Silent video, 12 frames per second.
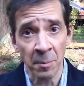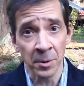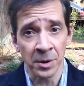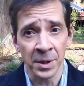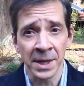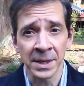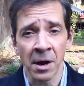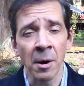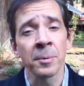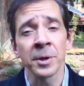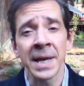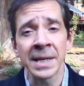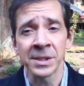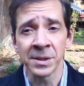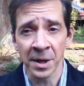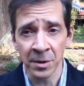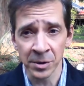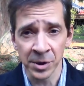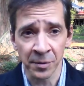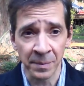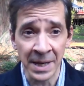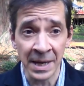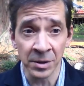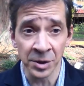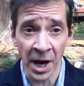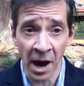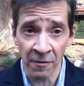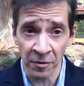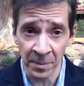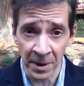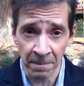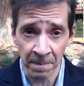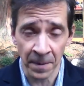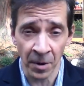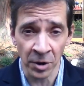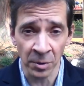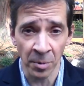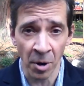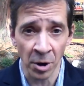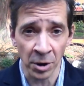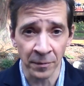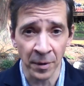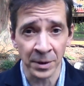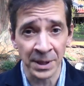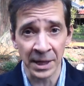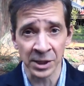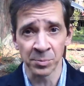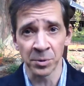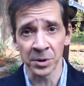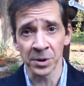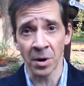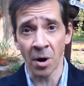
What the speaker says: uppercase letters from the English alphabet on the part of our textbook